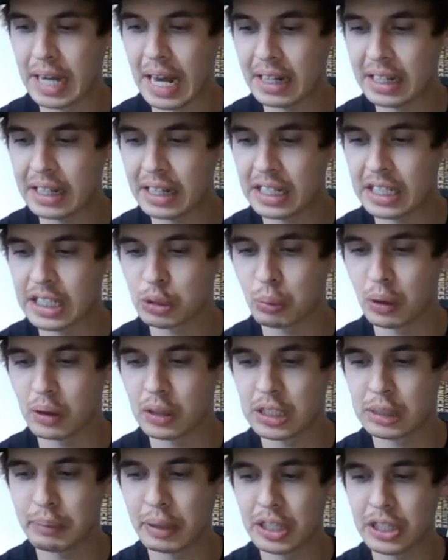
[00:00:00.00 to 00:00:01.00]
candidate as
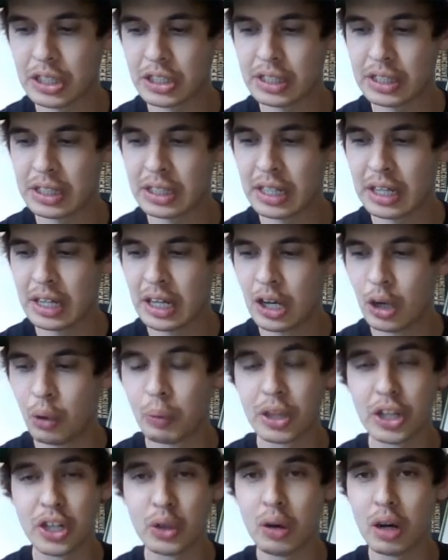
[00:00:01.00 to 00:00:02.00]
well, especially
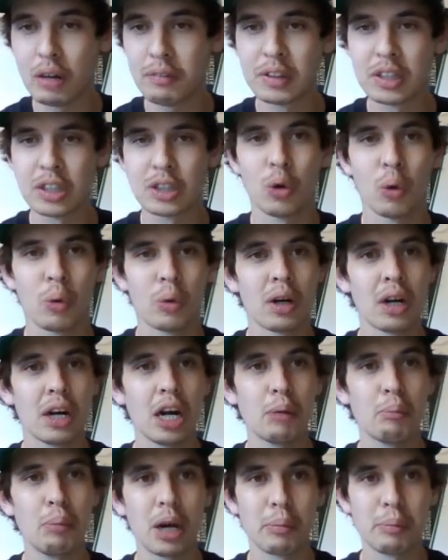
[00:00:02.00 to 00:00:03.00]
with a new offensive
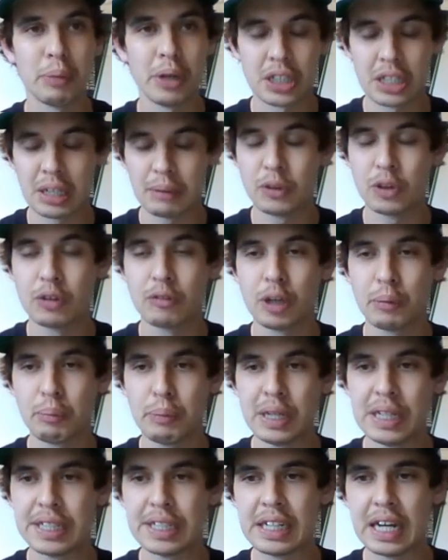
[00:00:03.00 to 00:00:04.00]
coordinator, Buck Pierce coming over to
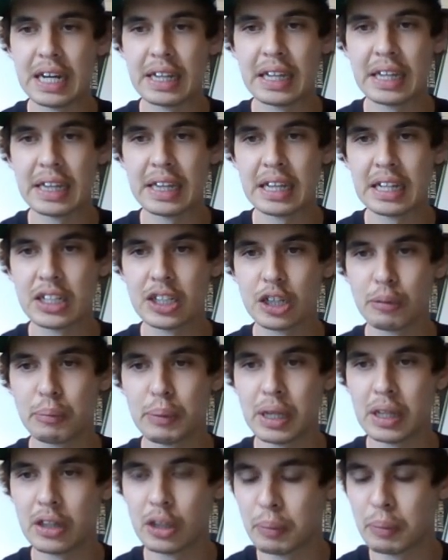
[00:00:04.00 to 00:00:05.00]
BC. I think things are
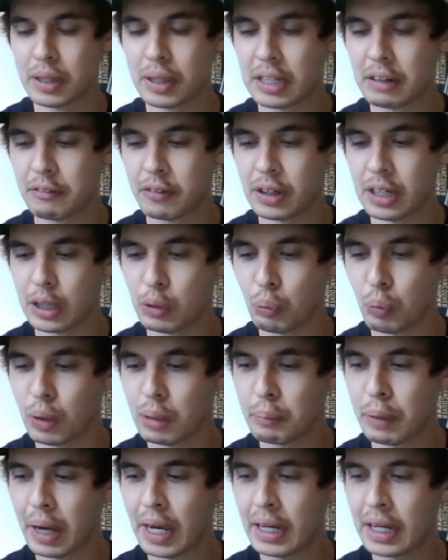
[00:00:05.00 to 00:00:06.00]
going to be a little bit different in
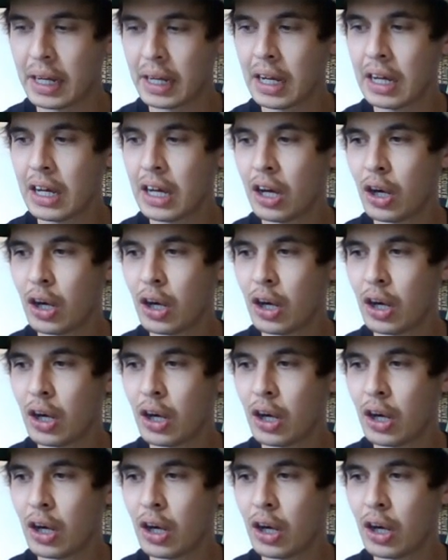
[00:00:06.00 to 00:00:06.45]
Winnipeg.